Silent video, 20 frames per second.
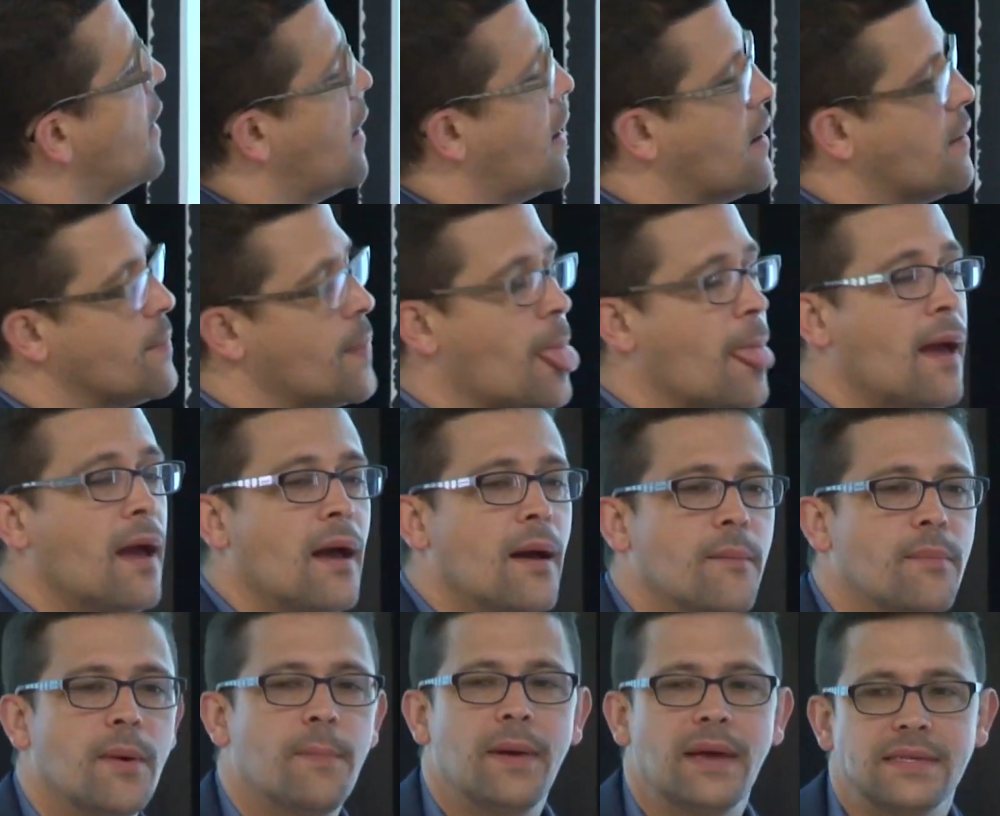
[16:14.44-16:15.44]
Um,
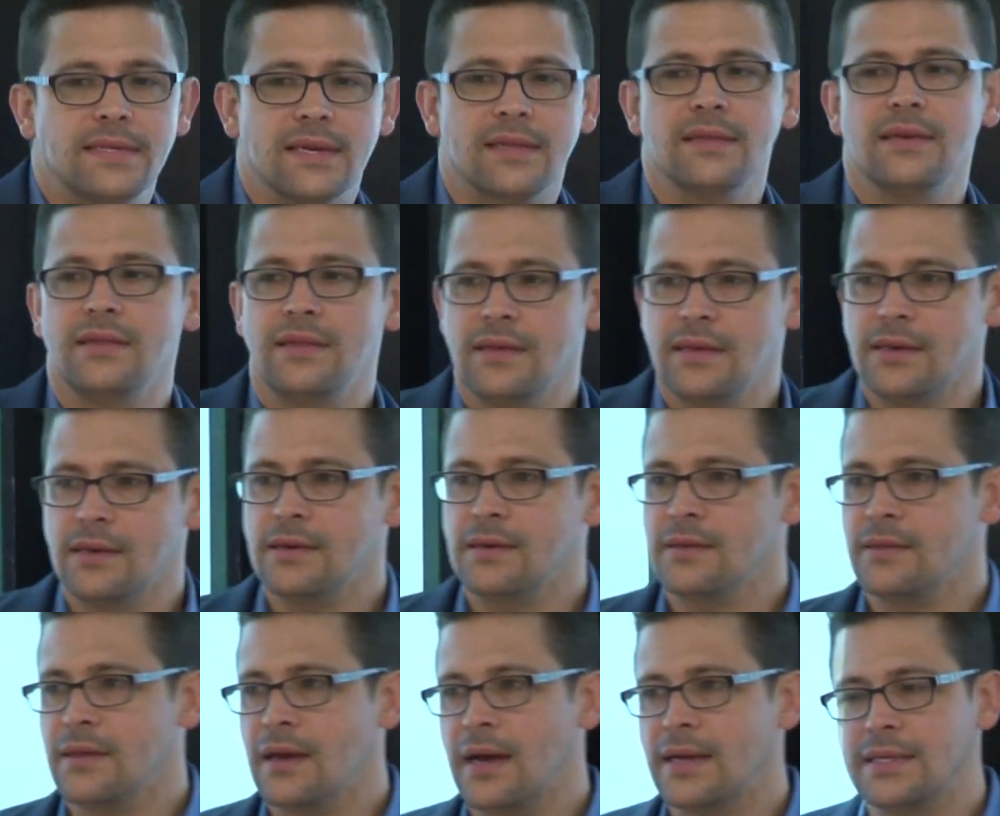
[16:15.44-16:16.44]
but basically,
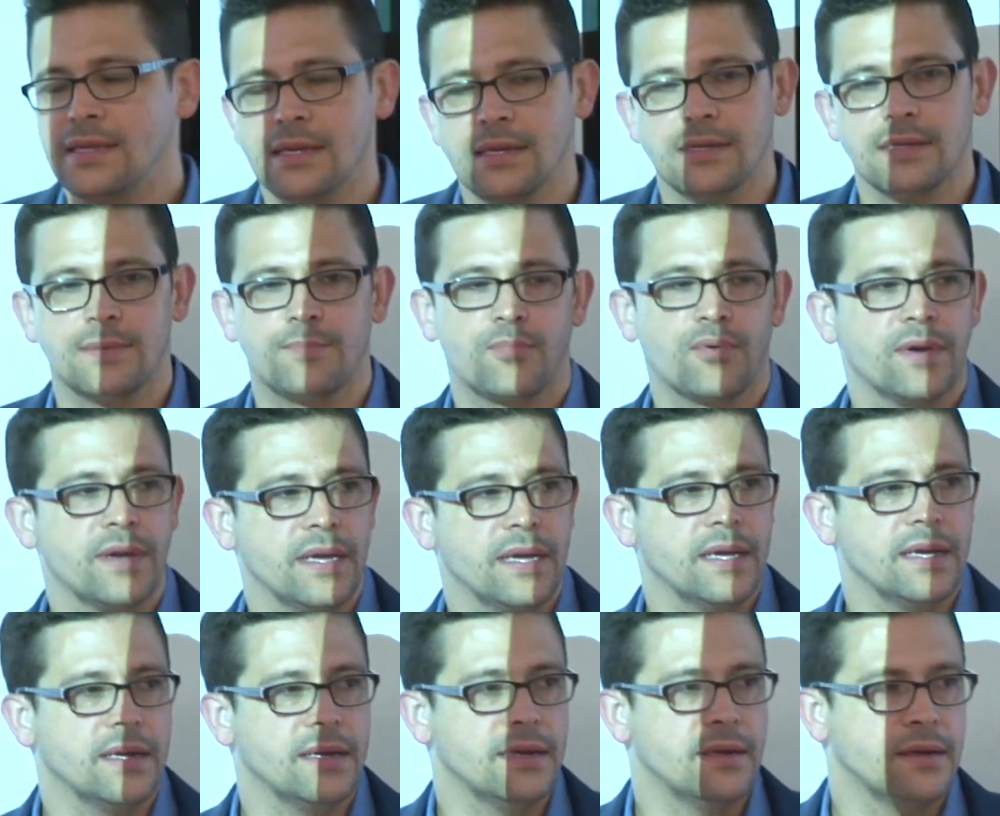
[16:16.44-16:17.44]
the, the idea is
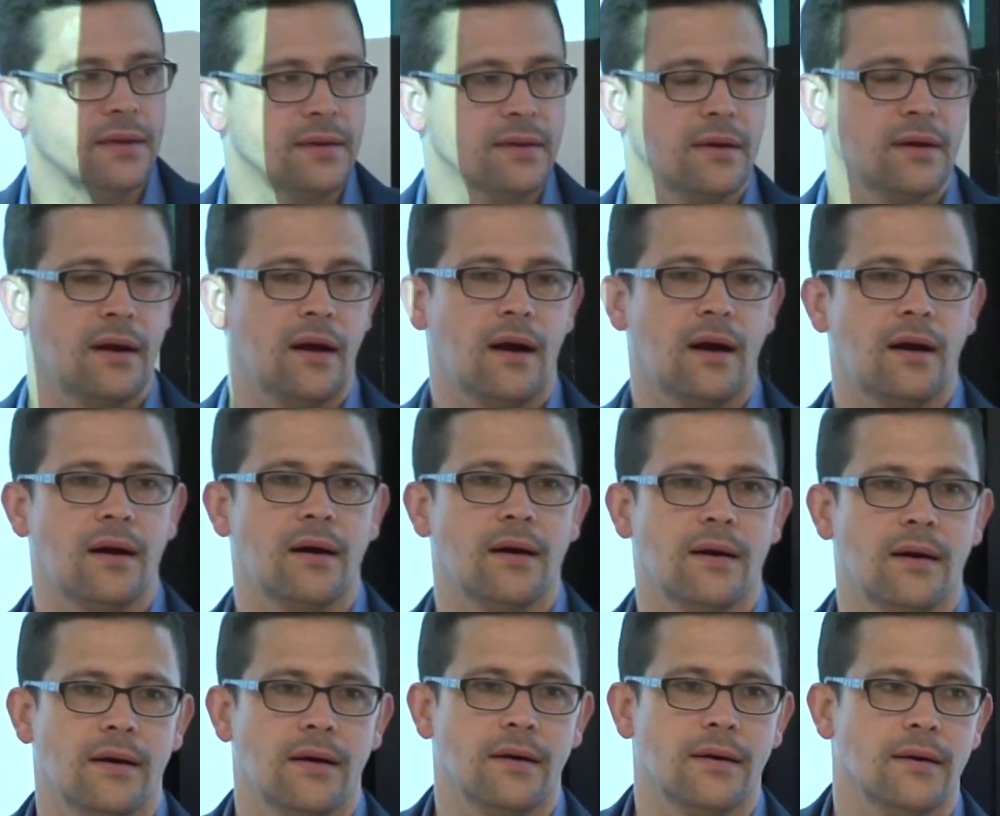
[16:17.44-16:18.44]
pretty
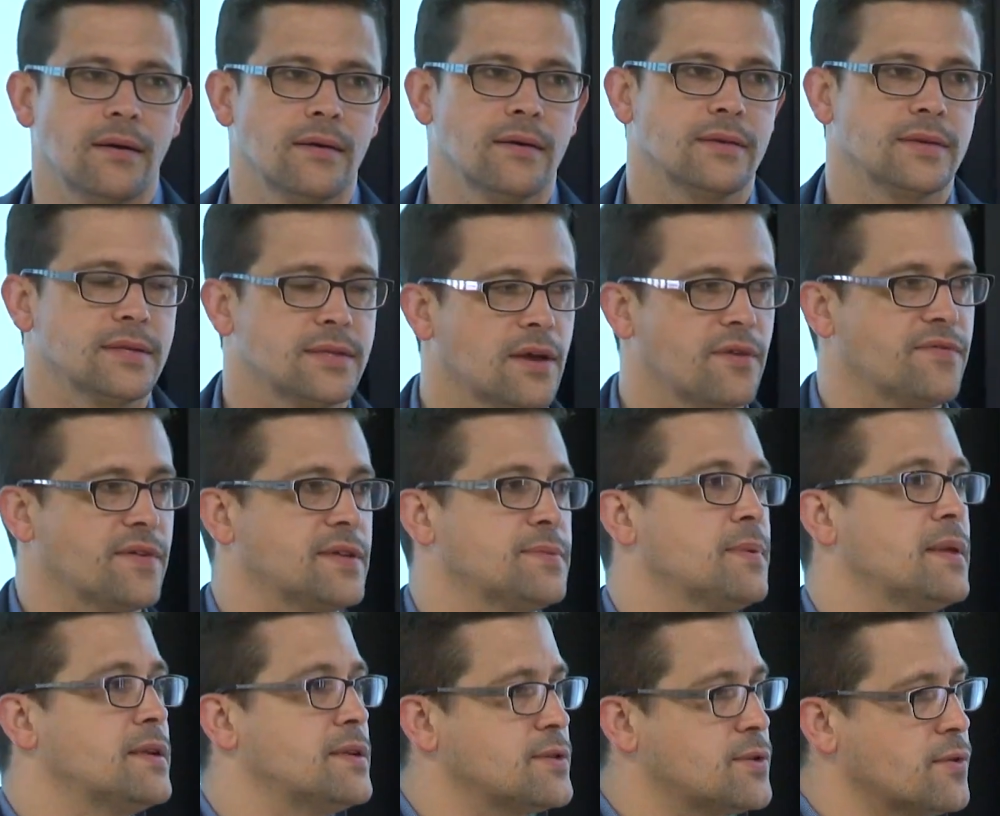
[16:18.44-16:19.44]
uh,
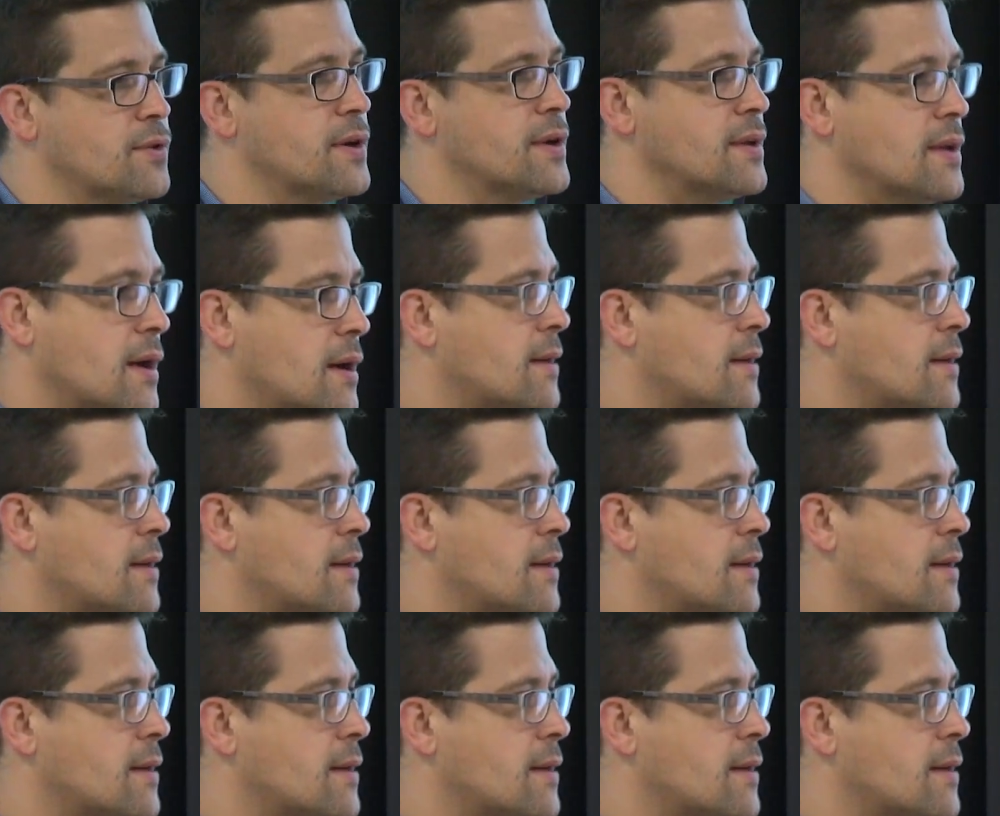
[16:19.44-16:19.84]
self-explanatory.